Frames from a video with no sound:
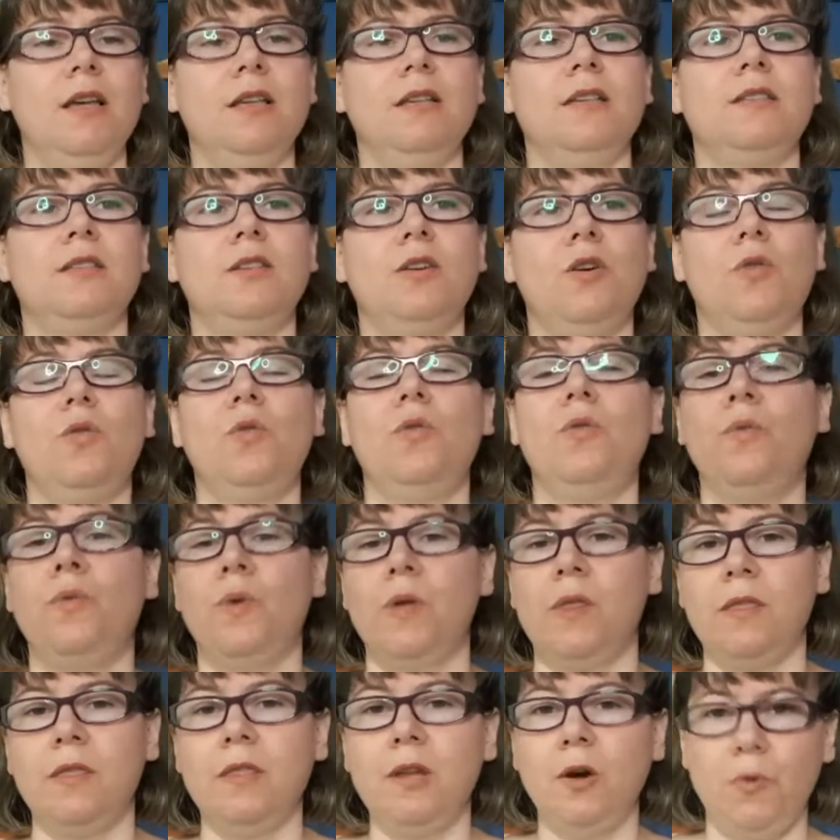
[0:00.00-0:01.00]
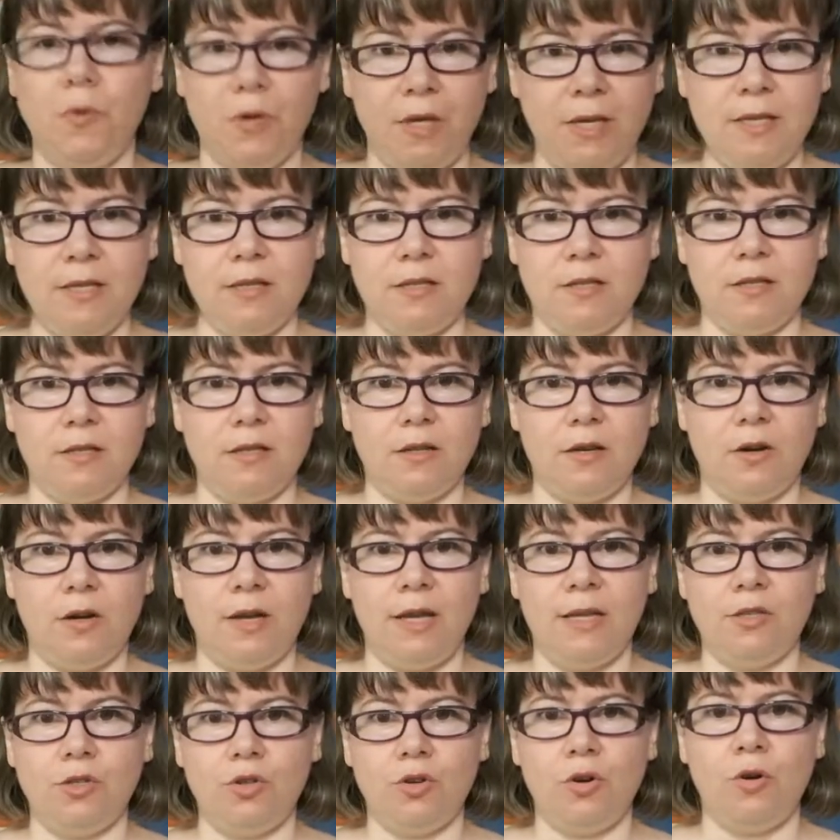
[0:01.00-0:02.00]
so with no ease
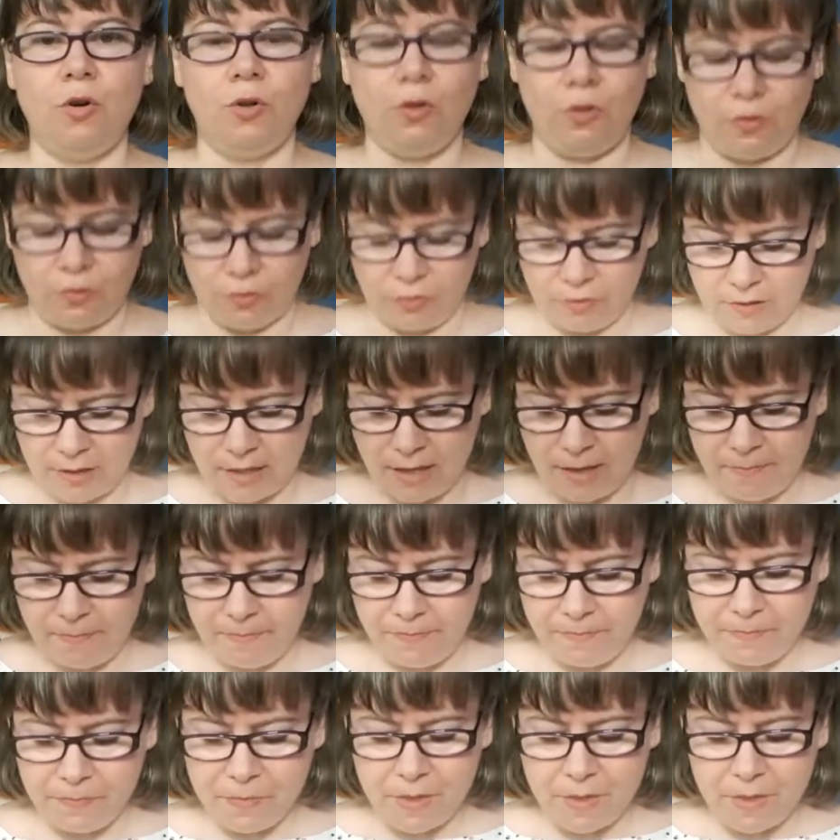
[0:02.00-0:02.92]
at all on them.